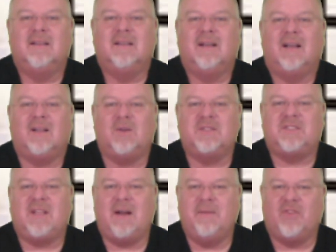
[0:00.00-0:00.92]
Hello,
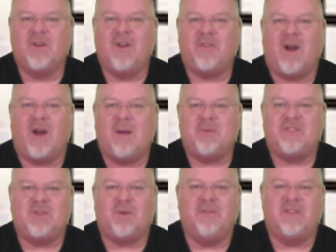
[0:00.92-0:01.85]
it's time for another
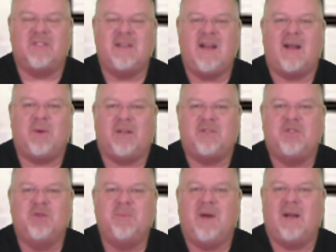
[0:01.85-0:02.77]
episode of It's Not
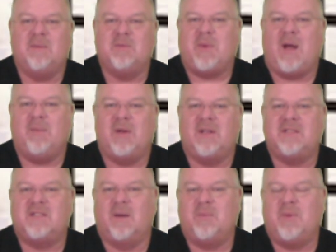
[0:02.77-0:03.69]
About You. My name is Bob
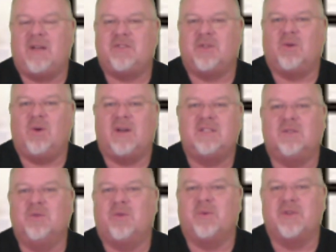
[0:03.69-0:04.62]
Benson. I pastor
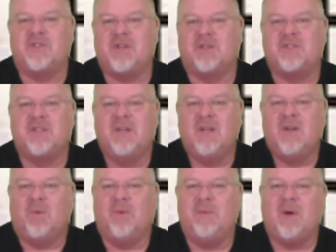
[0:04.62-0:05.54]
Christ Lutheran Church.
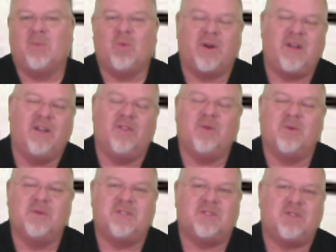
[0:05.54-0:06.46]
We've been working
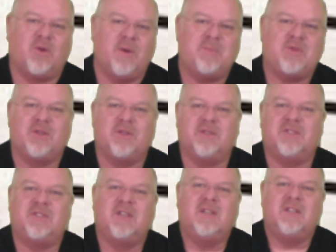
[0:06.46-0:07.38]
through
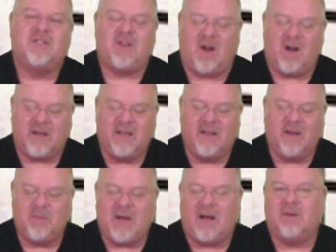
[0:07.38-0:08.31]
scriptures talking
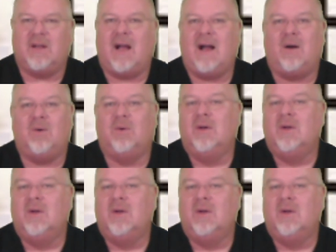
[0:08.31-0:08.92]
about how